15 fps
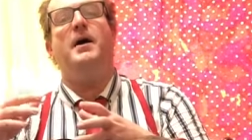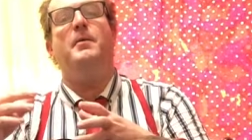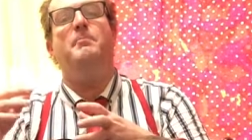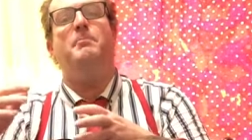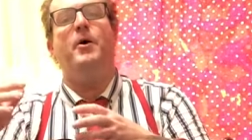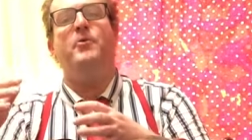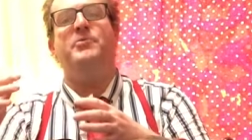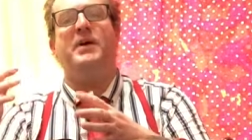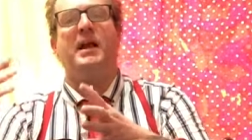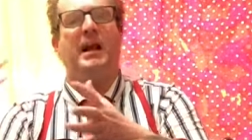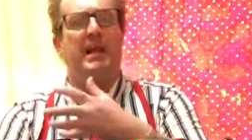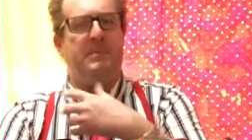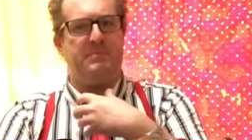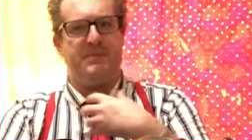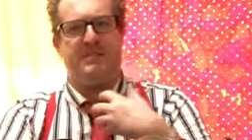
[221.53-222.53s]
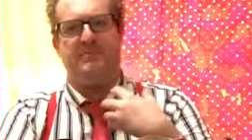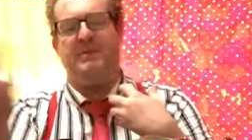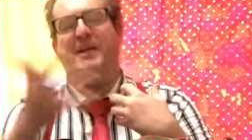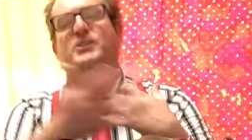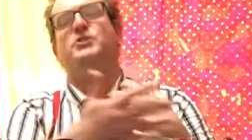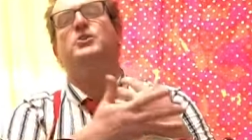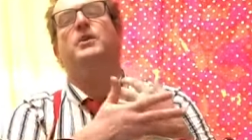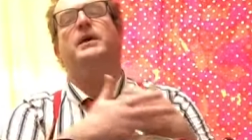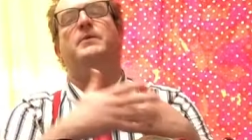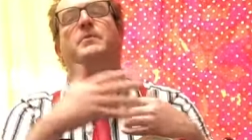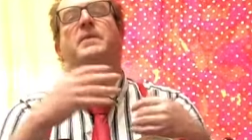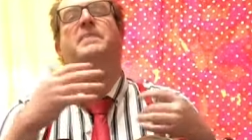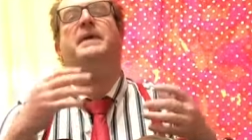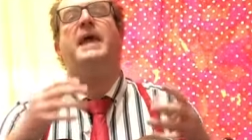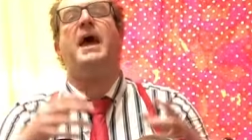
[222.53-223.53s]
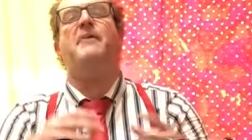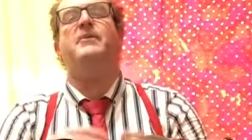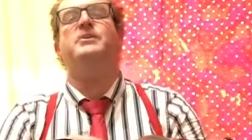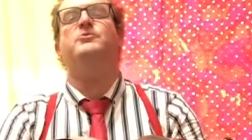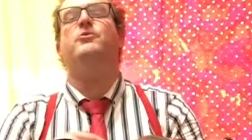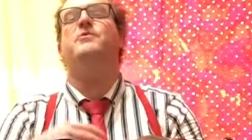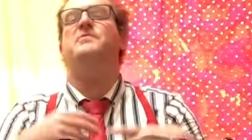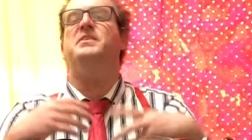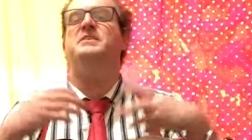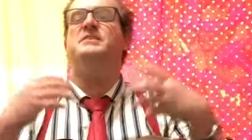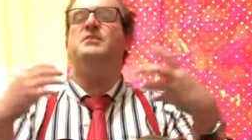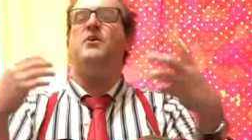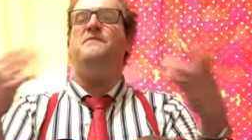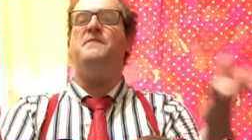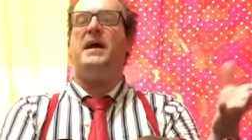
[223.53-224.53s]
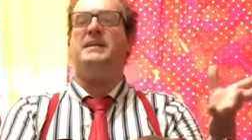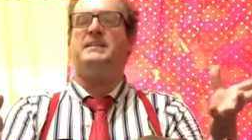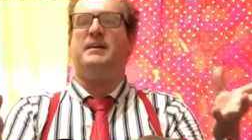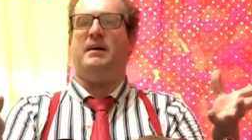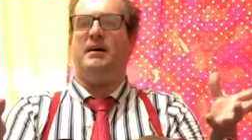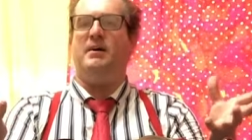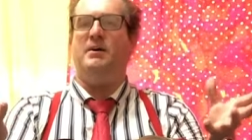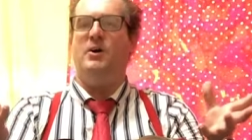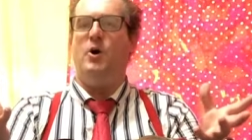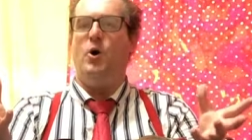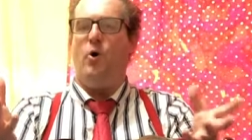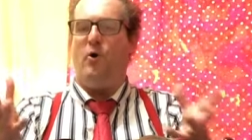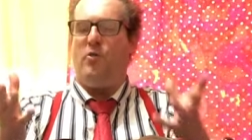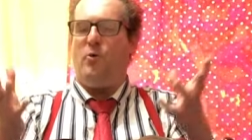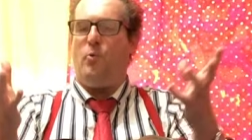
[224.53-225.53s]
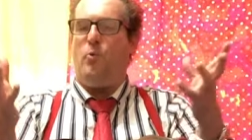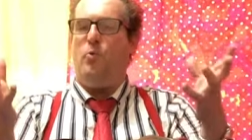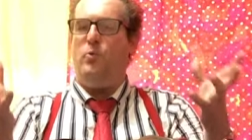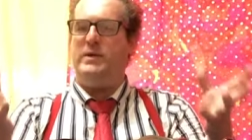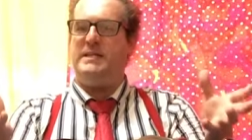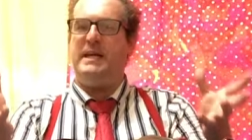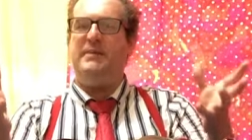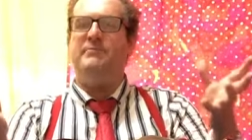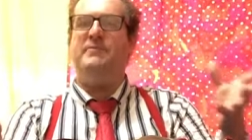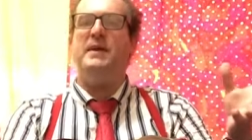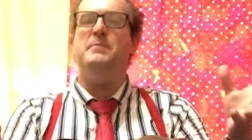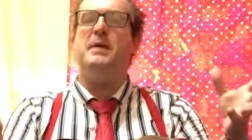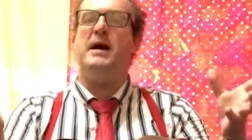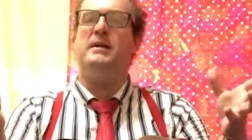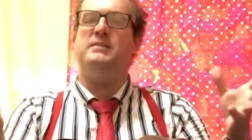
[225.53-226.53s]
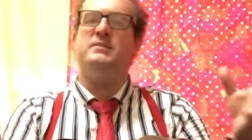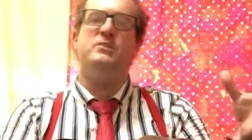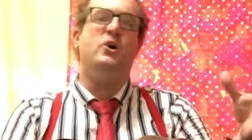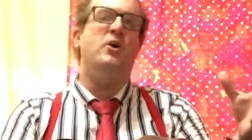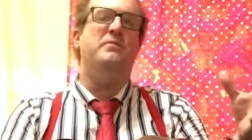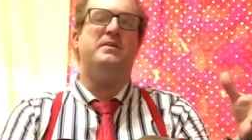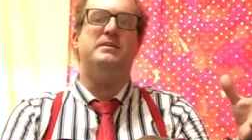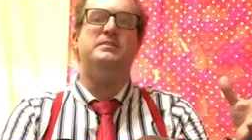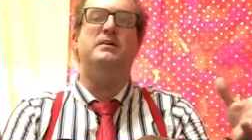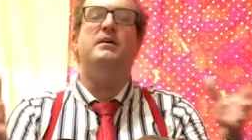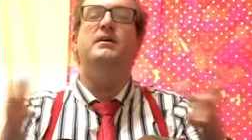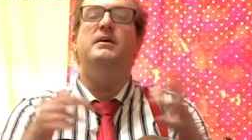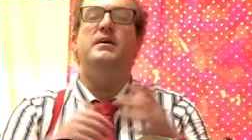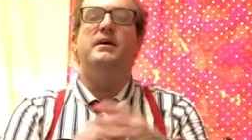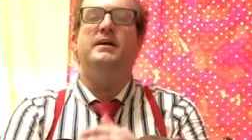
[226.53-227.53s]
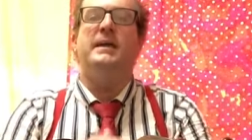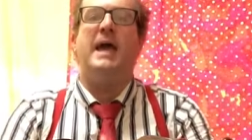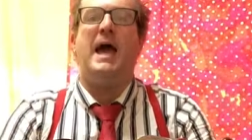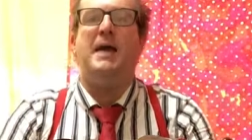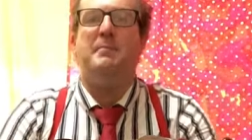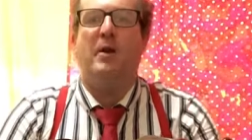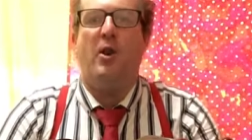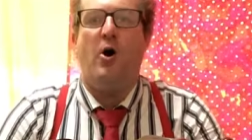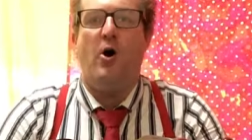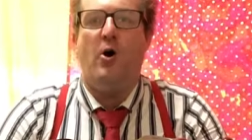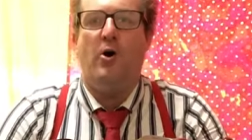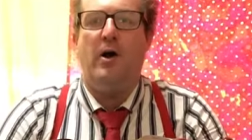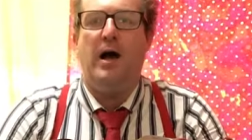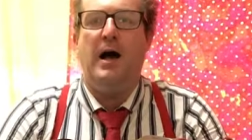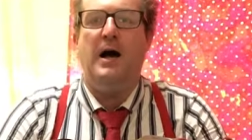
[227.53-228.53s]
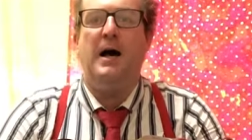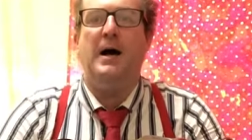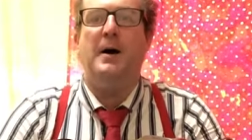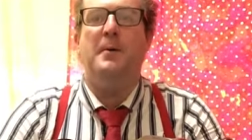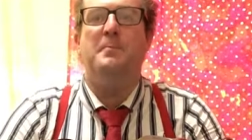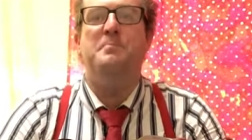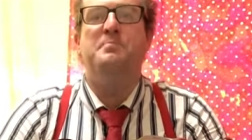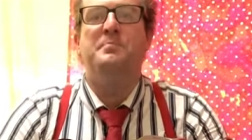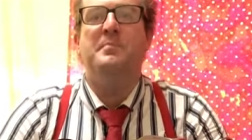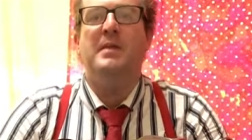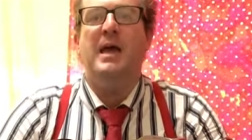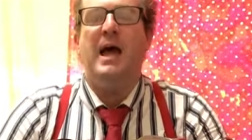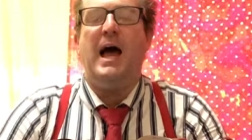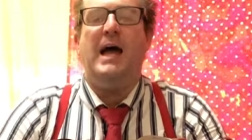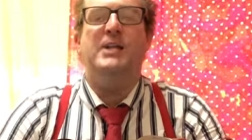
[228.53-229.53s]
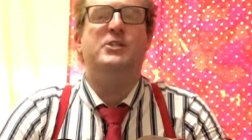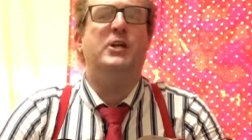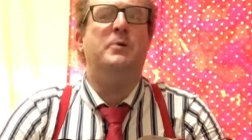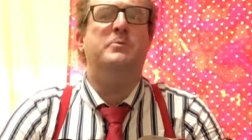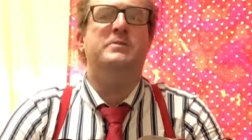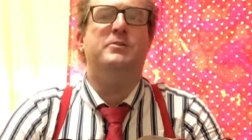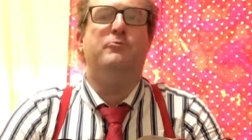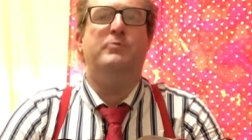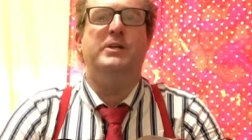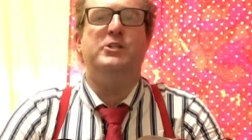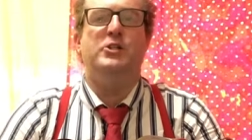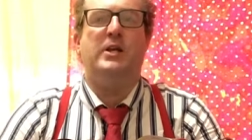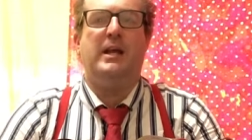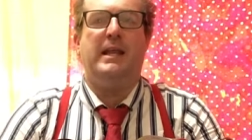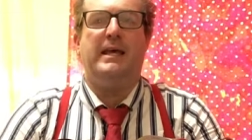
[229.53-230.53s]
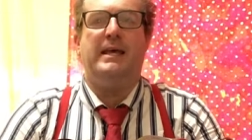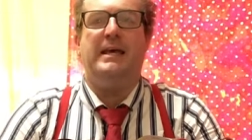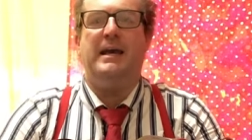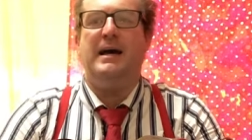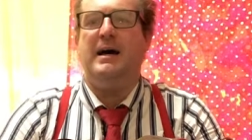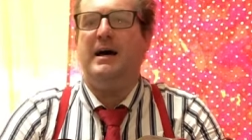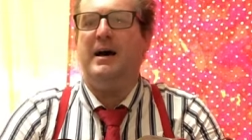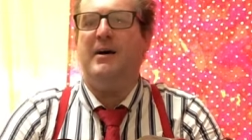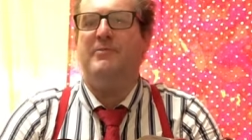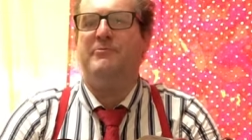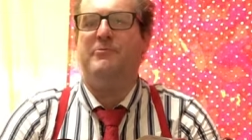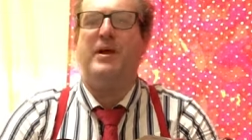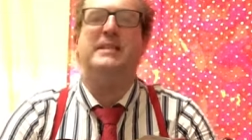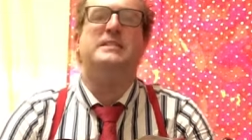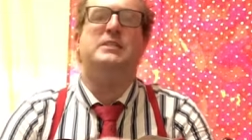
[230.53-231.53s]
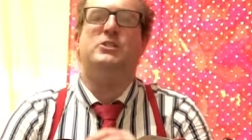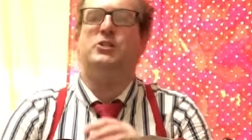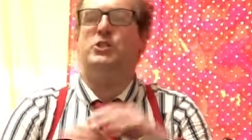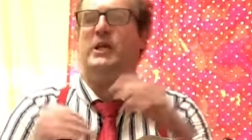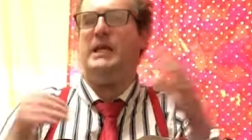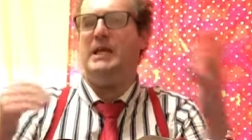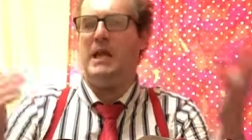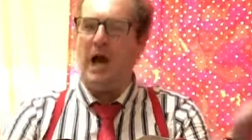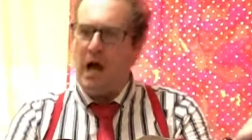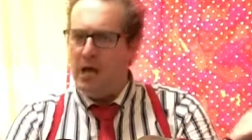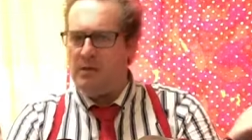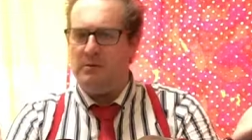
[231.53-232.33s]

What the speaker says: both eclipsed eventually when the character of the servetta, or the witty female servant, came along. And she was originally Francescina,